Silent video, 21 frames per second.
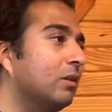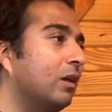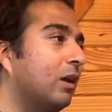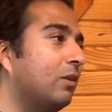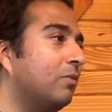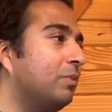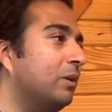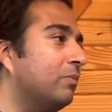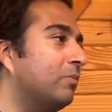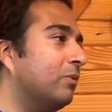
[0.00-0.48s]
A
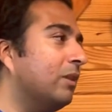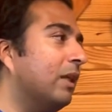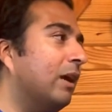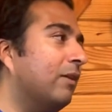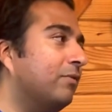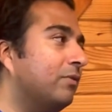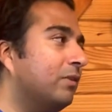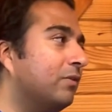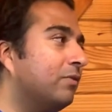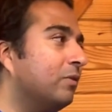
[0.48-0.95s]
lot of people
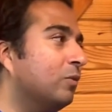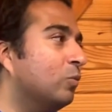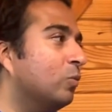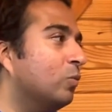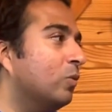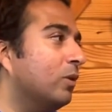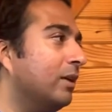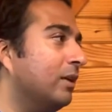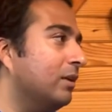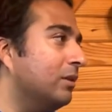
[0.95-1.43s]
have
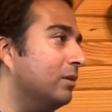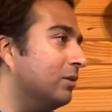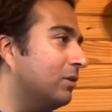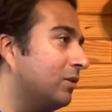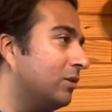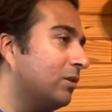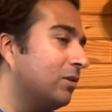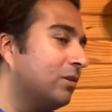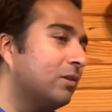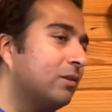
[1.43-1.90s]
different
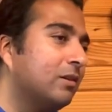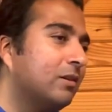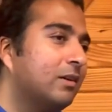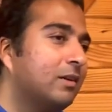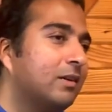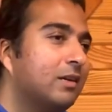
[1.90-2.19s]
ways